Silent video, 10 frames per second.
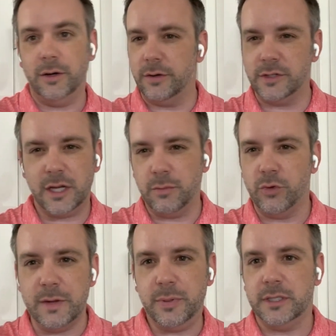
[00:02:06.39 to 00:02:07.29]
or
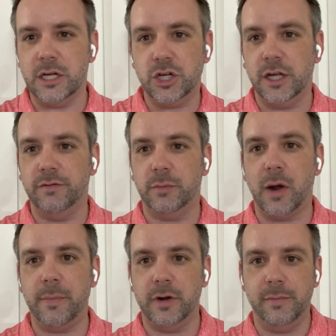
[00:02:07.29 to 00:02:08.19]
some repositioning of the
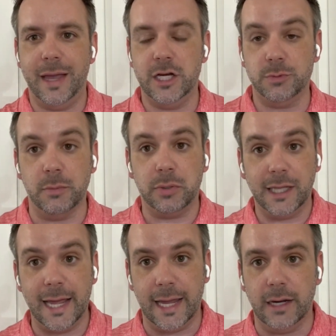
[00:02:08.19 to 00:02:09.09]
property management
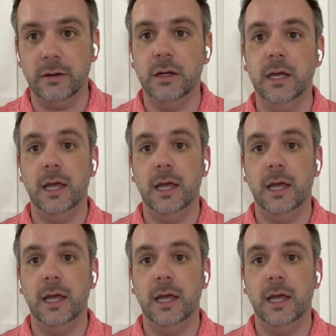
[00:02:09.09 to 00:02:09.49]
plan,